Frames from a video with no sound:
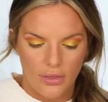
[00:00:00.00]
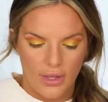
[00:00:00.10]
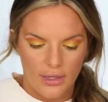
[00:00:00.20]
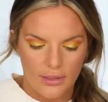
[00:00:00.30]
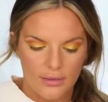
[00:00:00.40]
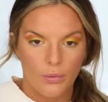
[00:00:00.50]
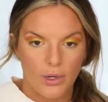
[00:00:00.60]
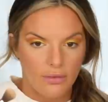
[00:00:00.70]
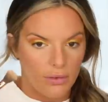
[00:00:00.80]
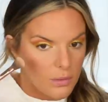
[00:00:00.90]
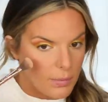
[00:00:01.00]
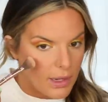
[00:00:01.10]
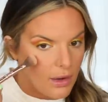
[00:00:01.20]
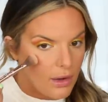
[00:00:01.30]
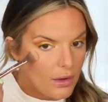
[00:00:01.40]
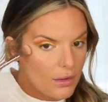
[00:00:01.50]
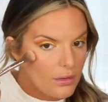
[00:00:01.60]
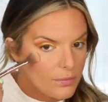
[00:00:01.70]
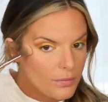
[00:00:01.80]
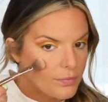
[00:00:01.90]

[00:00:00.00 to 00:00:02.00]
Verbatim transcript: things when I filmed my haul.